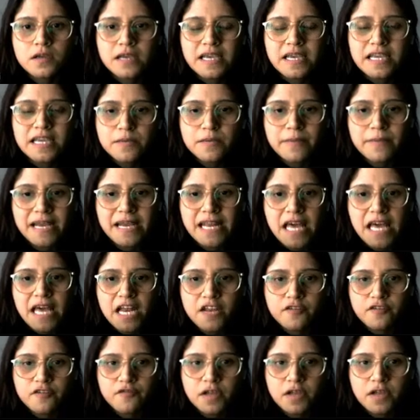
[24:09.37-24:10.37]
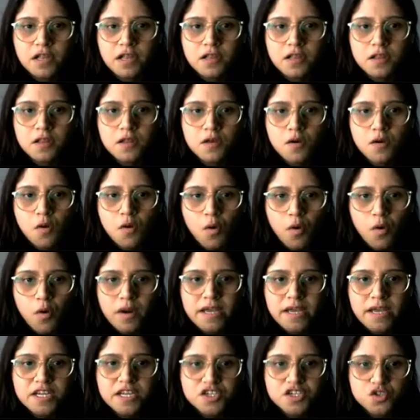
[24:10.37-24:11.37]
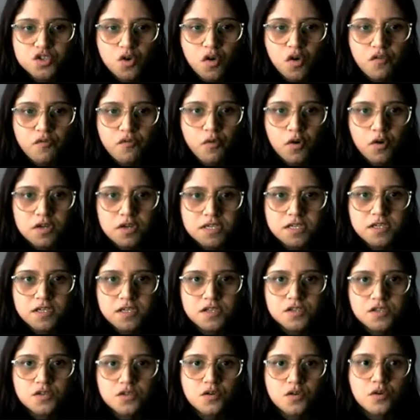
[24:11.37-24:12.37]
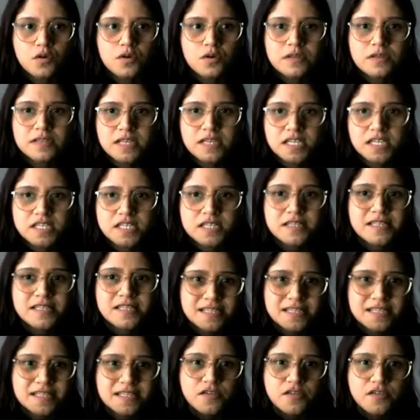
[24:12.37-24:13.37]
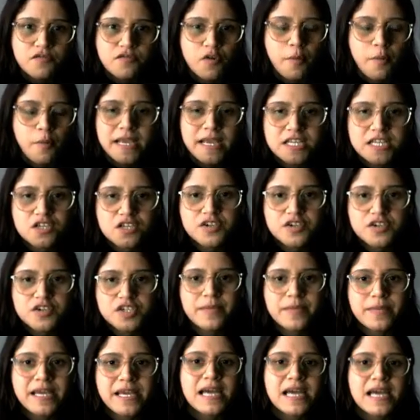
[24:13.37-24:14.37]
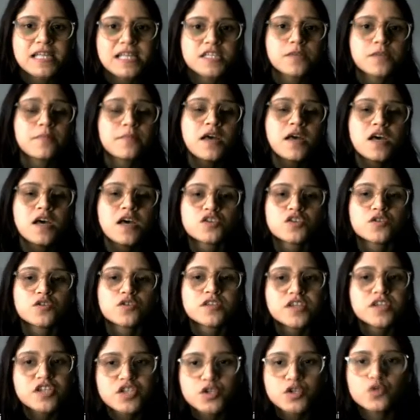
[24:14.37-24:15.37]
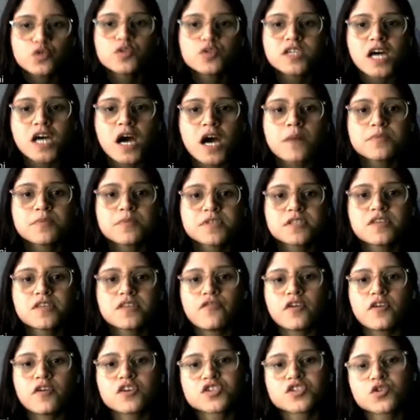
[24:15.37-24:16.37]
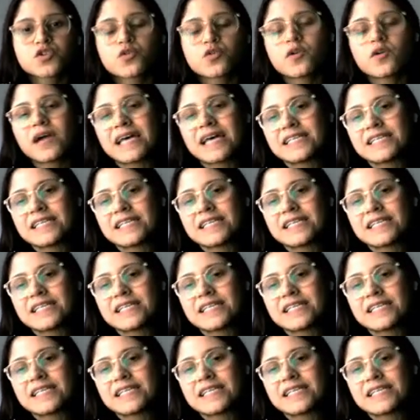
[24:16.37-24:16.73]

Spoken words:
in a magnetic field or in a shock front. So this is the Fermi acceleration mechanism. So there are two types, the first order